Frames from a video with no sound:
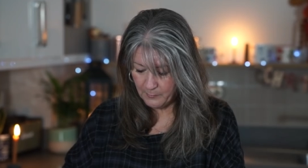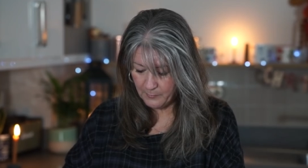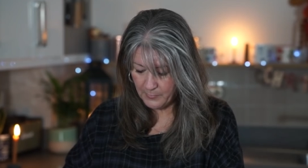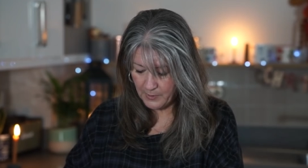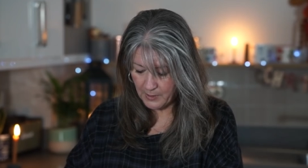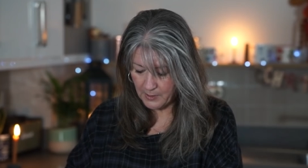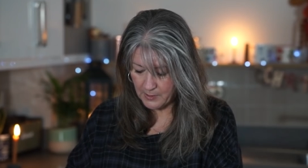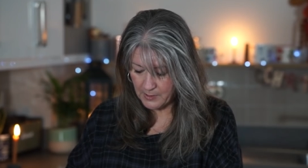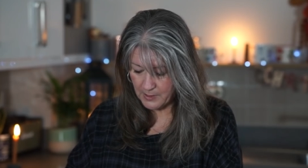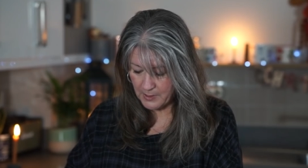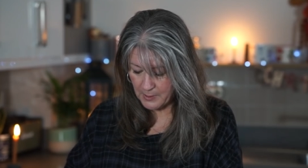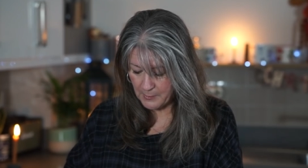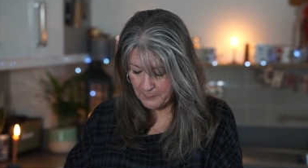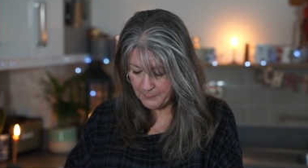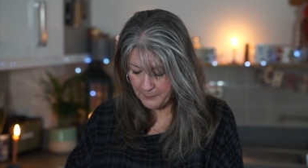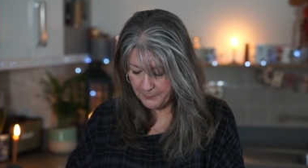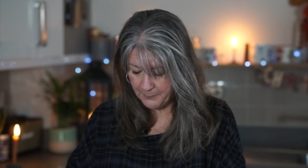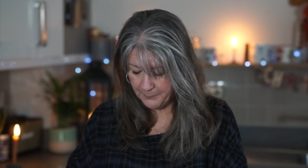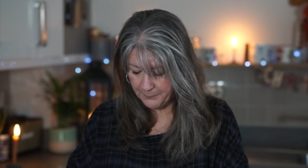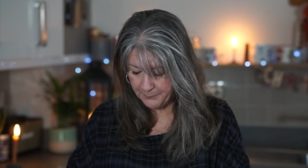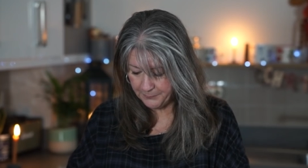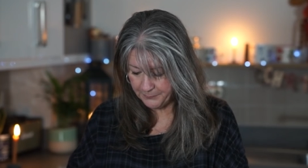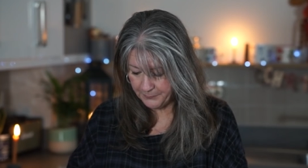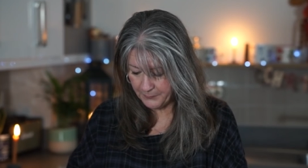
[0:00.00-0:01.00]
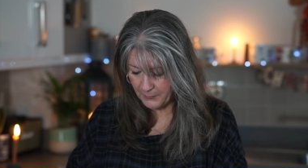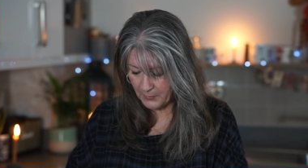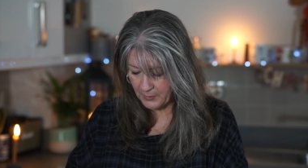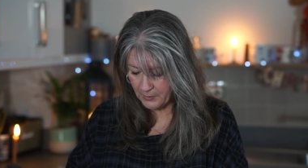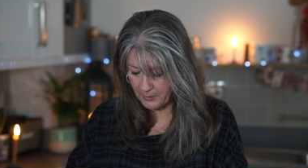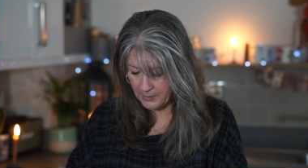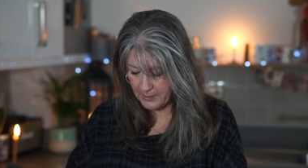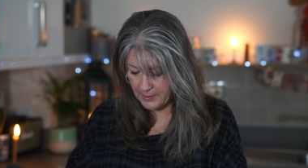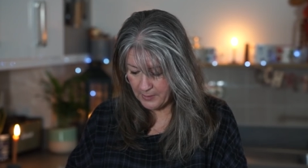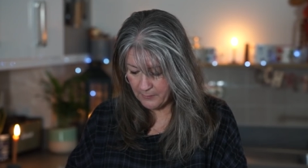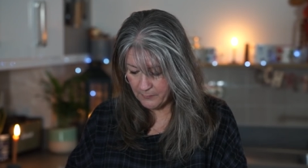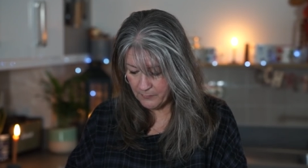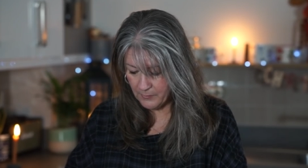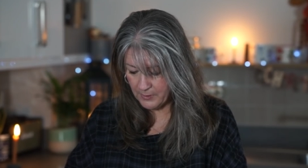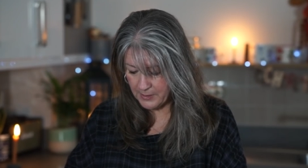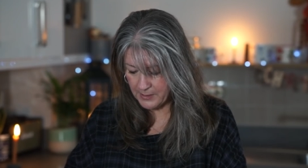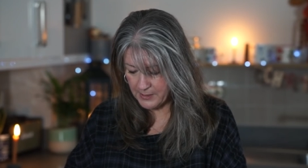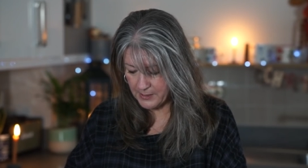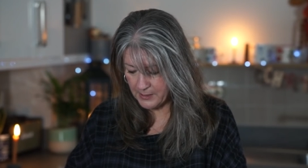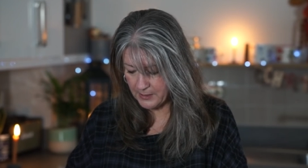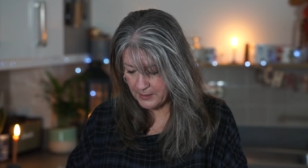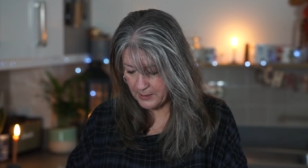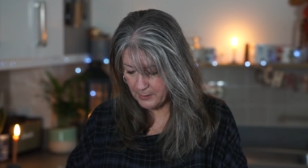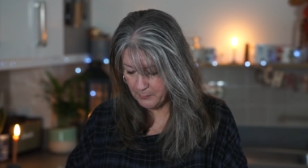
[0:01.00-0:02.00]
But I have
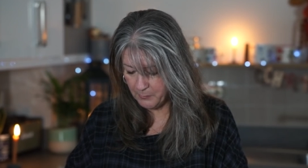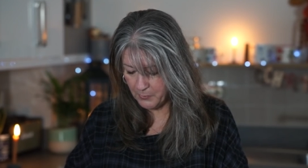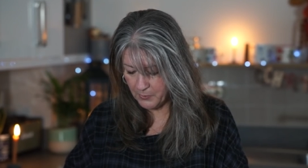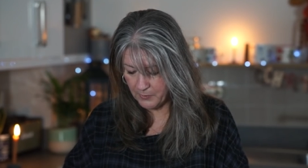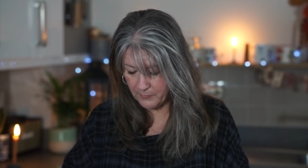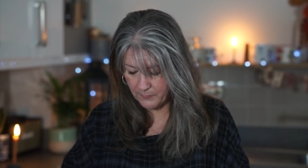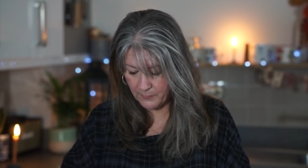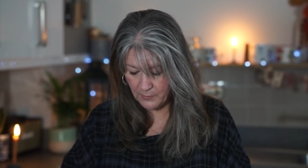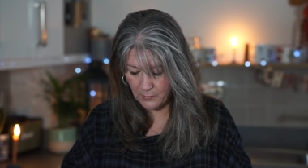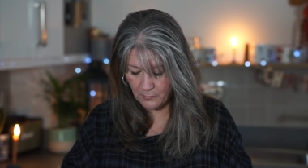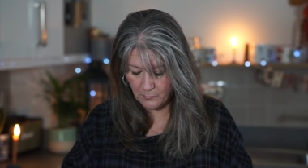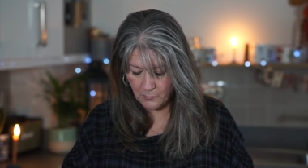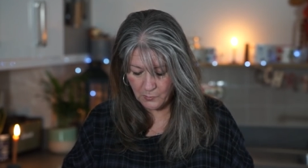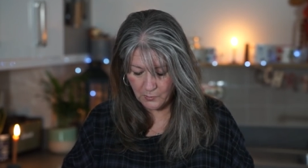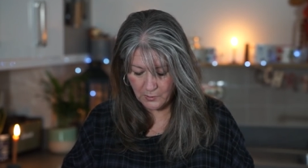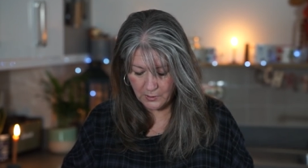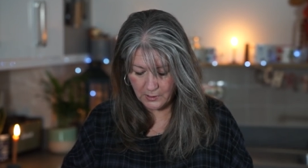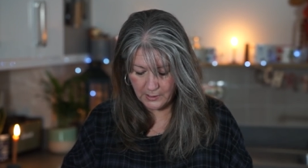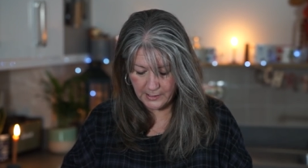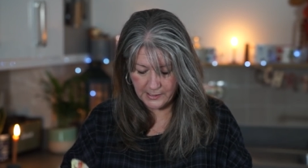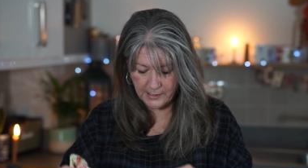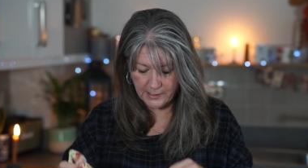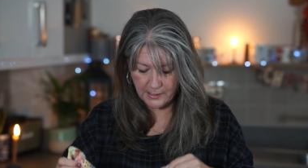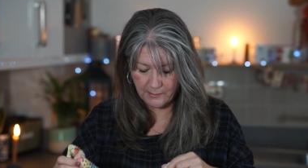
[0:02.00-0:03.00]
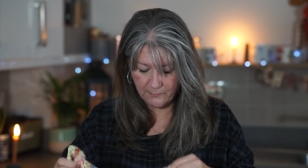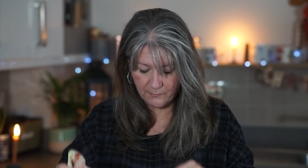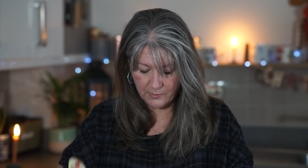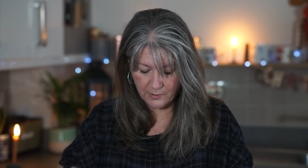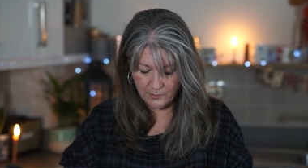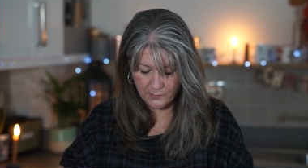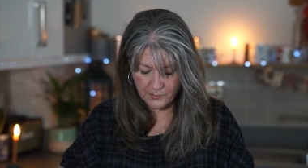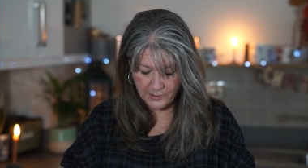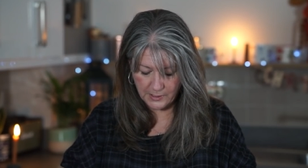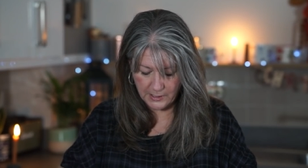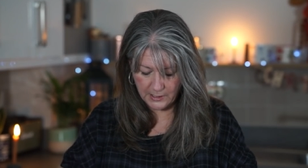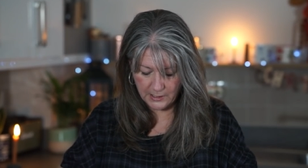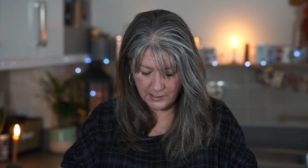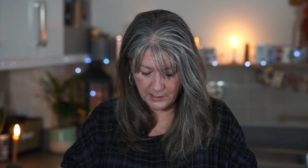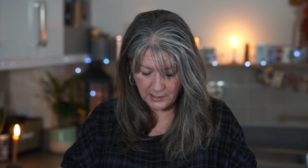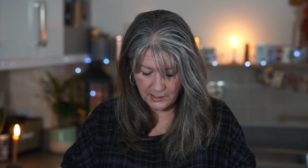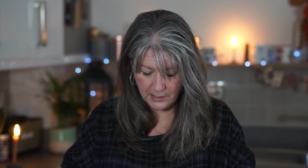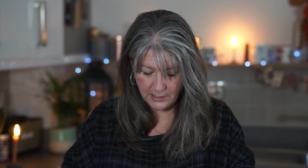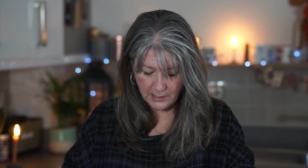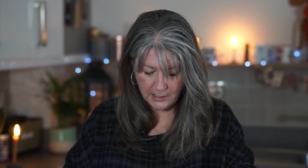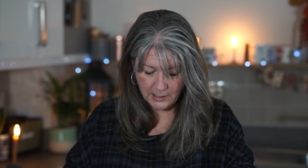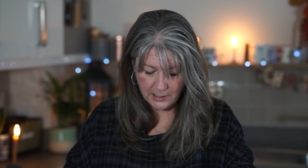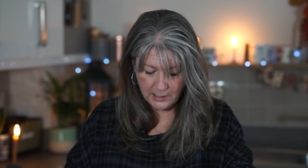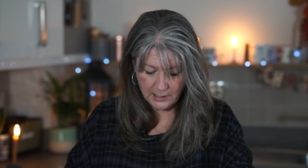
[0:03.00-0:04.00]
recently put a few more lines, rows in,
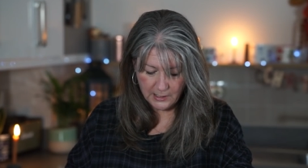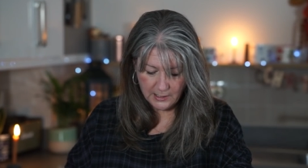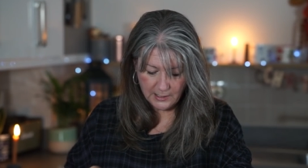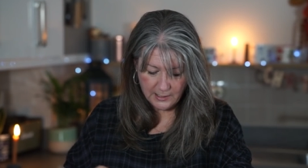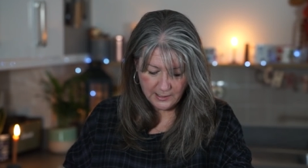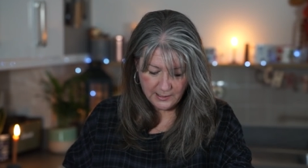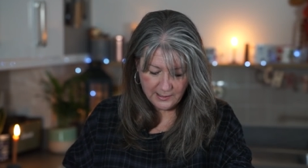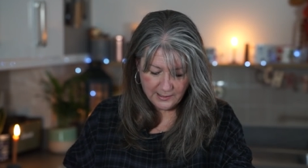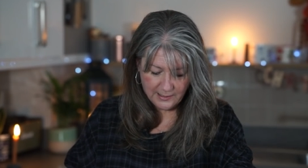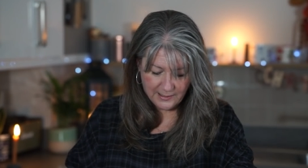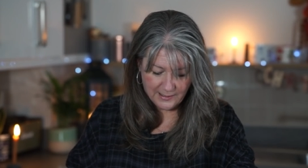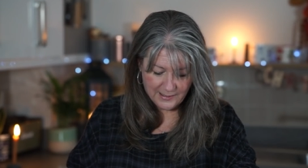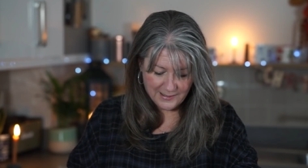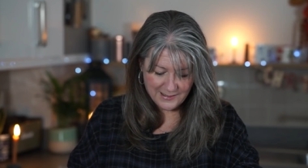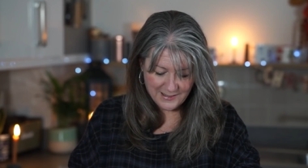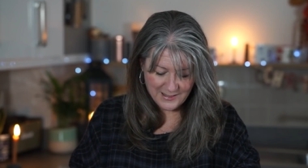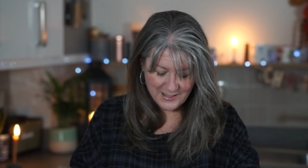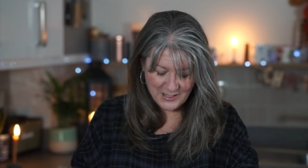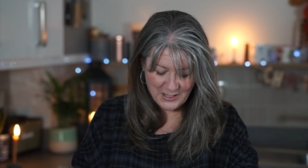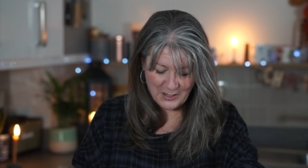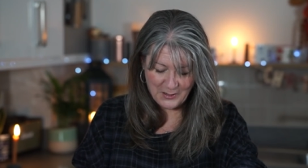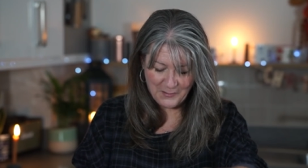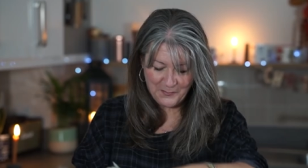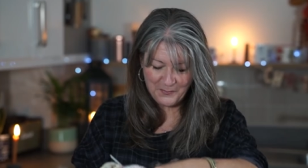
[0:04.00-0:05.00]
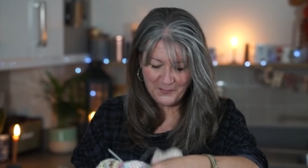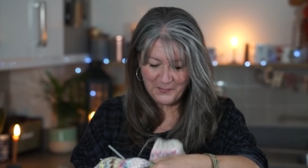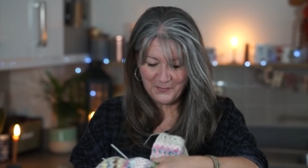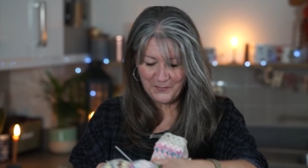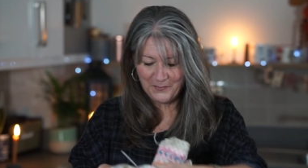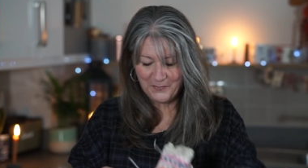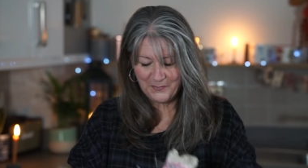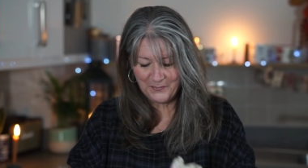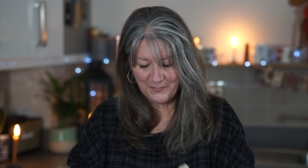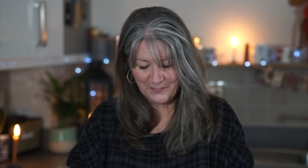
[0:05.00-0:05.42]
and